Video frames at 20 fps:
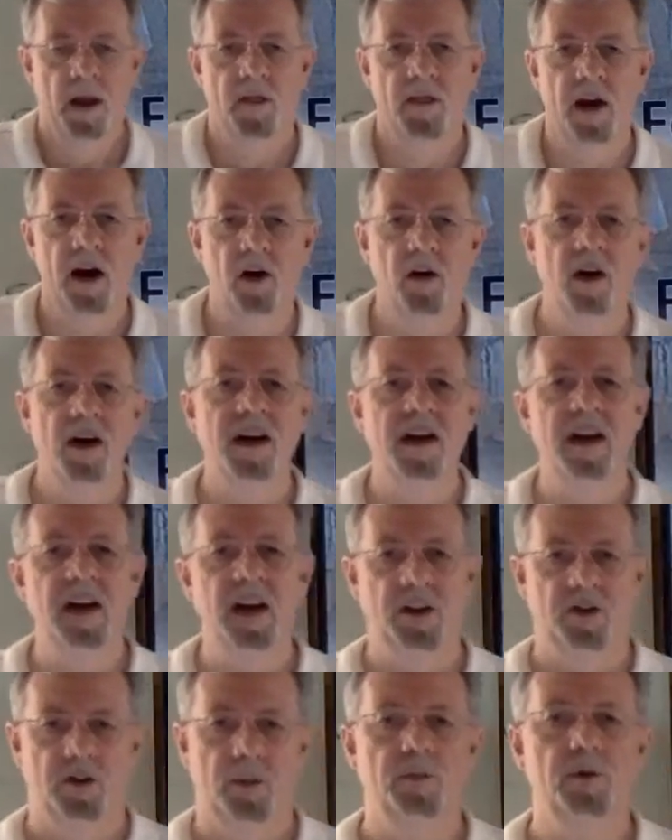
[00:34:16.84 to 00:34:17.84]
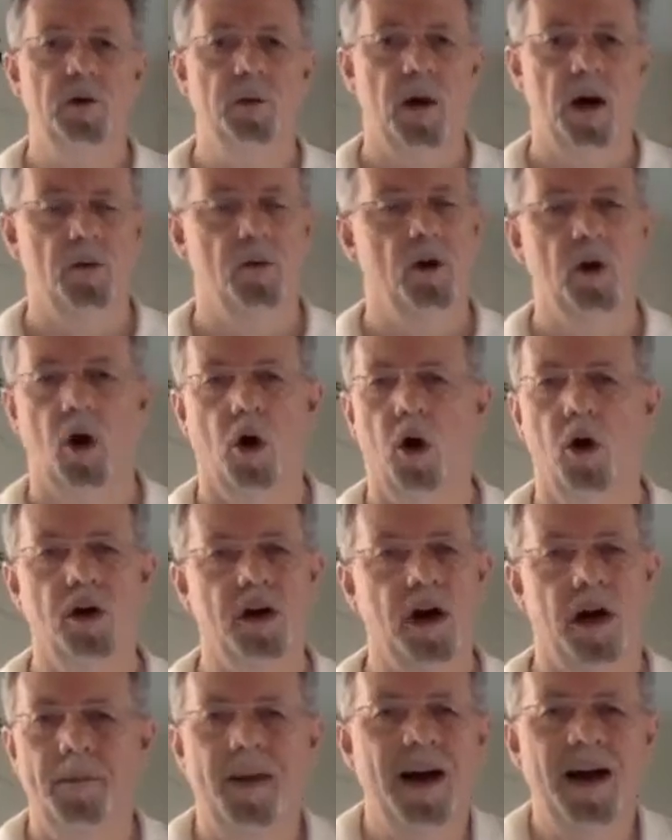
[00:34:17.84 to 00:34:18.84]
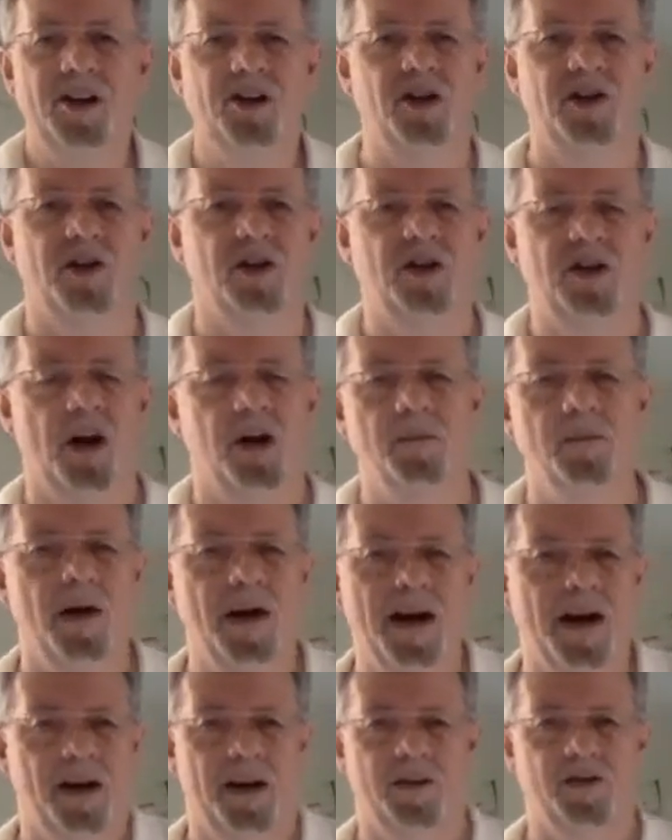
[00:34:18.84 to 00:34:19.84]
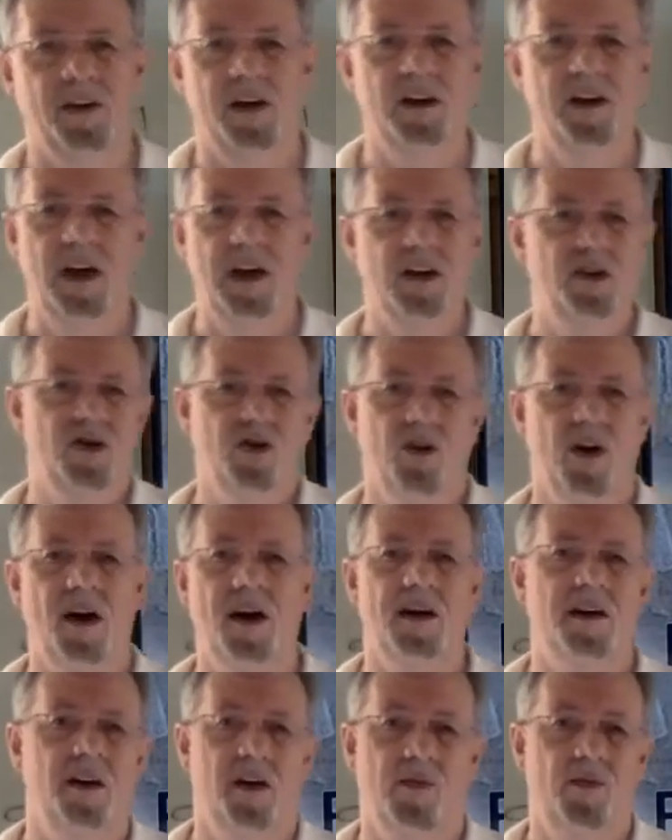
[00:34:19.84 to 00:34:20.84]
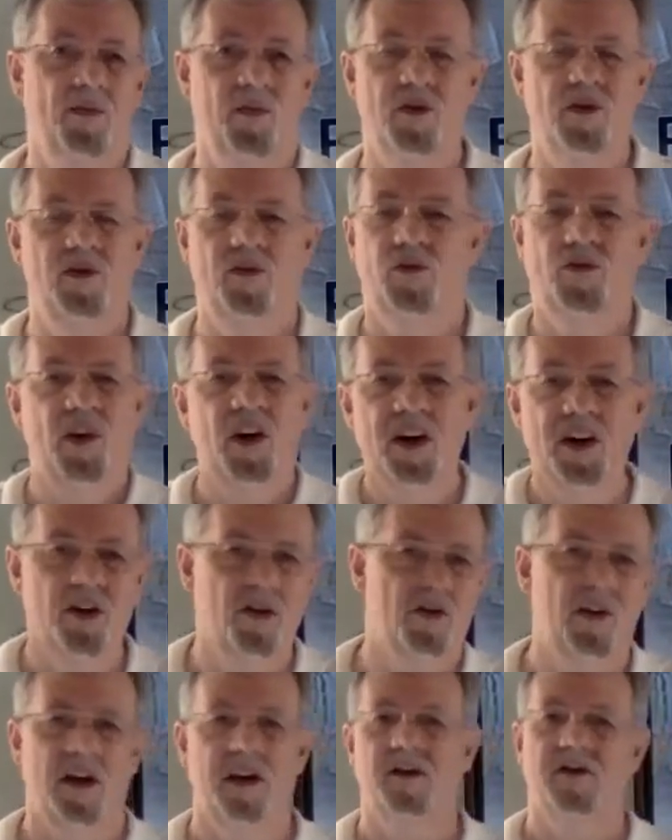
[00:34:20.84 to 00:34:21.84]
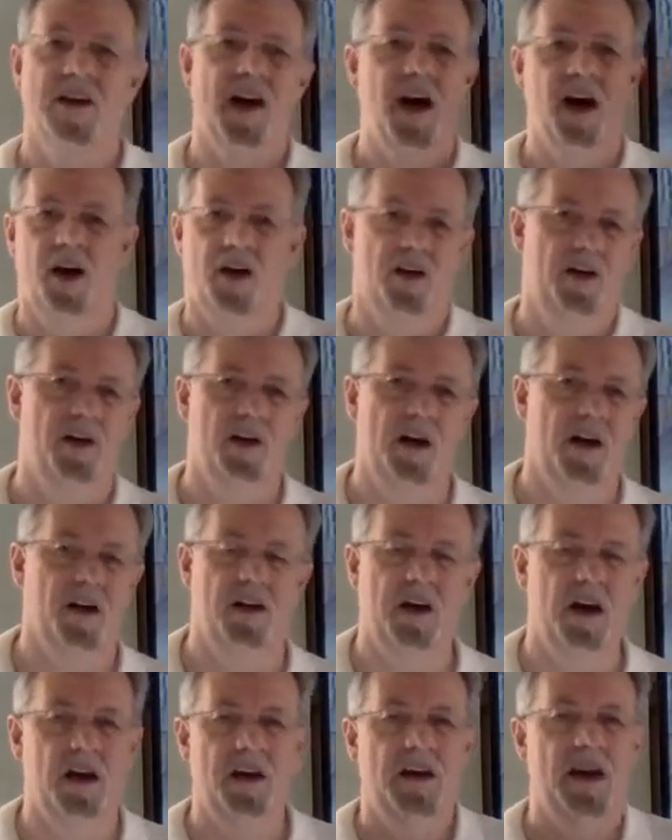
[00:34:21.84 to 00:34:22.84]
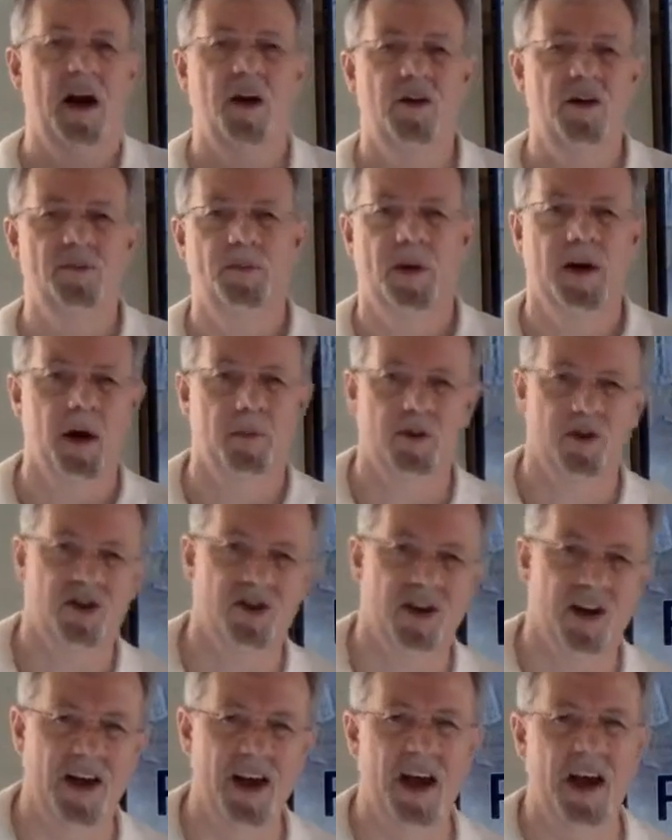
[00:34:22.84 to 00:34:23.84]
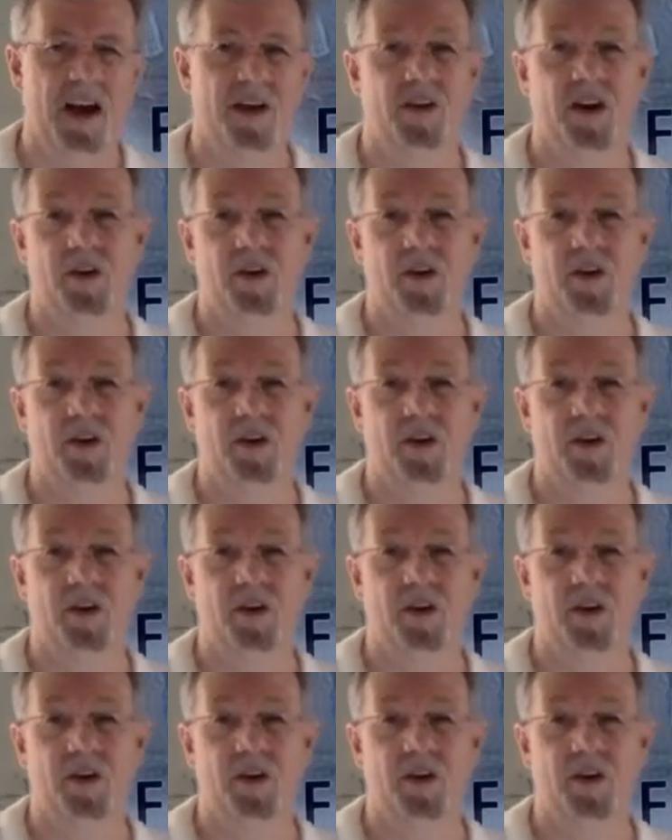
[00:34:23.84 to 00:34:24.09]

There in Egypt, you might recall, imagine this young man is he, he's trying to figure things out and, and, and now he's become a slave.